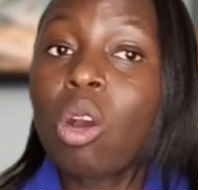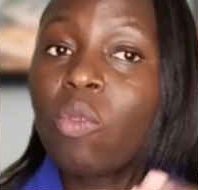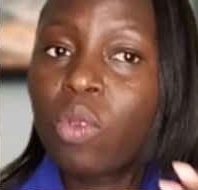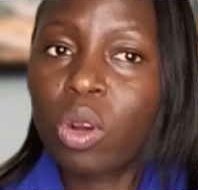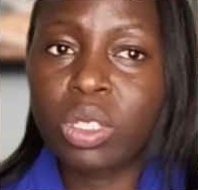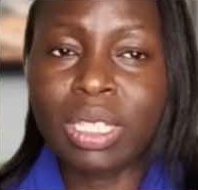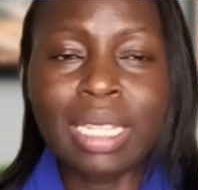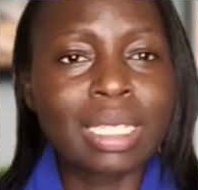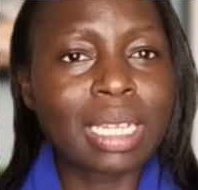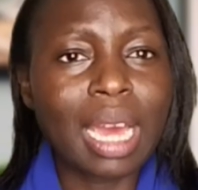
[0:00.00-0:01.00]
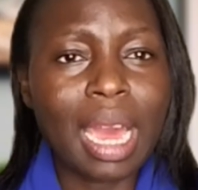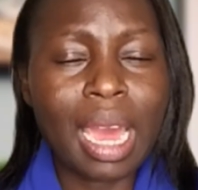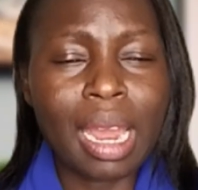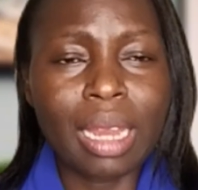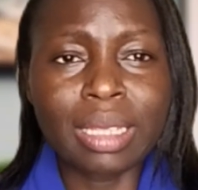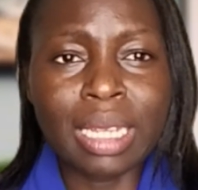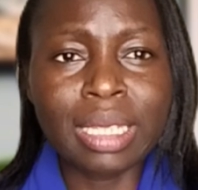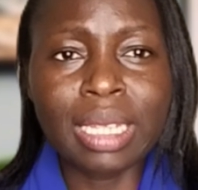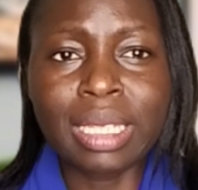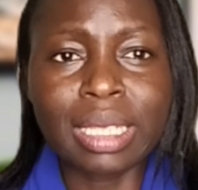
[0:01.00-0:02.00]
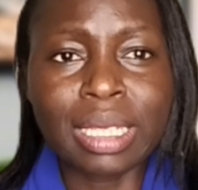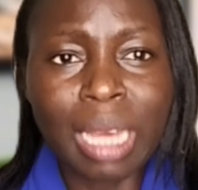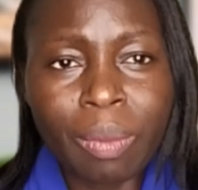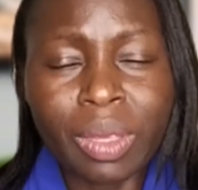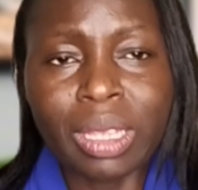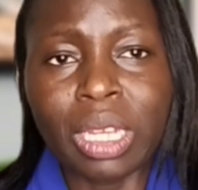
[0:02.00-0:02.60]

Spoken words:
Of course, that's something